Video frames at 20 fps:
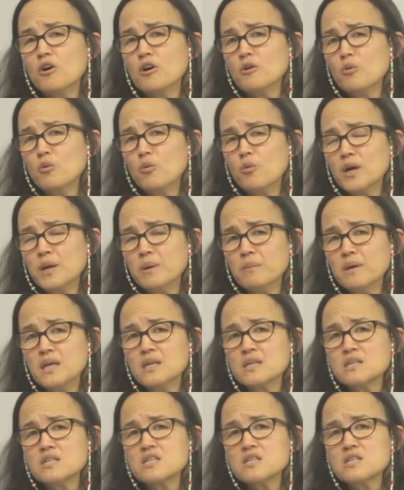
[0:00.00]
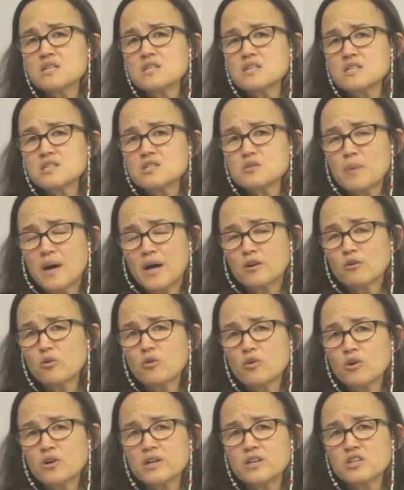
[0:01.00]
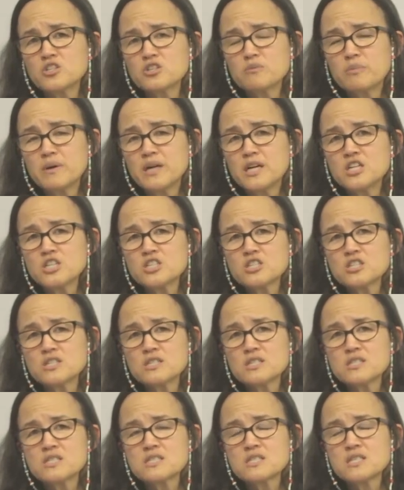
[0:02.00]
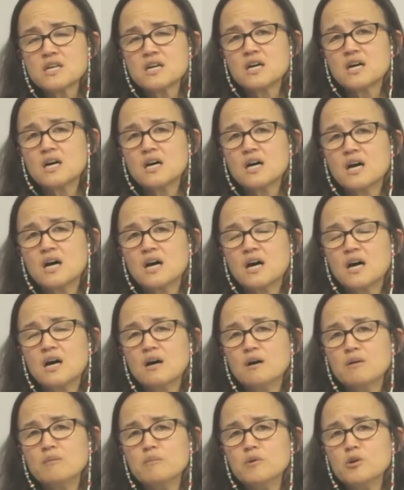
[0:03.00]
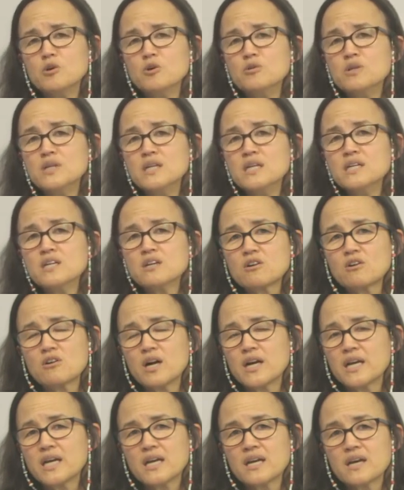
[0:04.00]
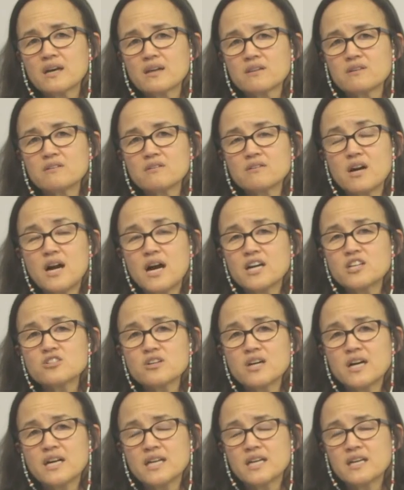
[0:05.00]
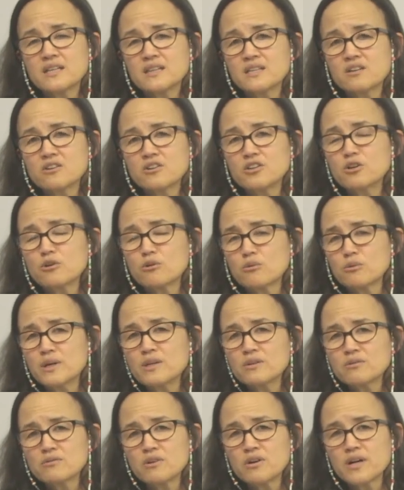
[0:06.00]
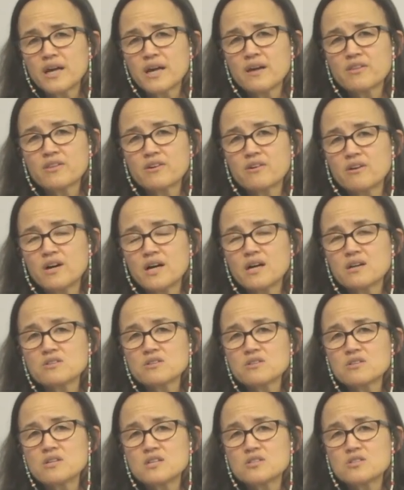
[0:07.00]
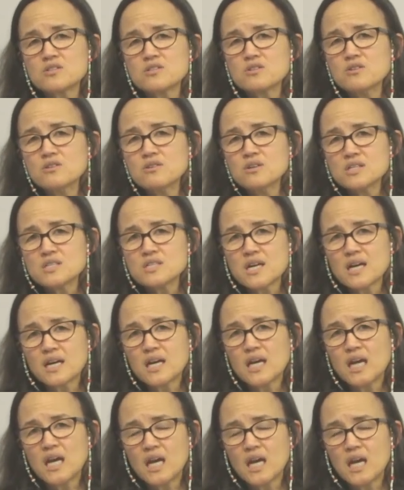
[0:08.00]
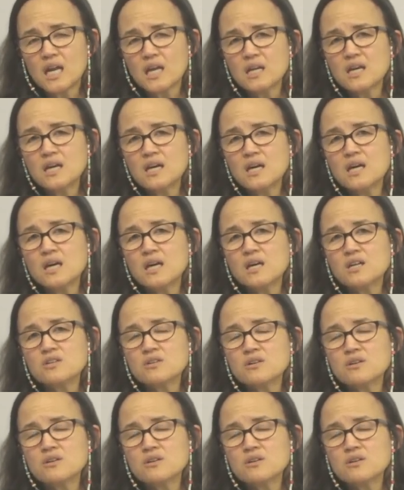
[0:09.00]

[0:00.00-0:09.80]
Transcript: women spinal cord injured patients who need a chronic catheter, I try to get their urethral catheter out as soon as I can to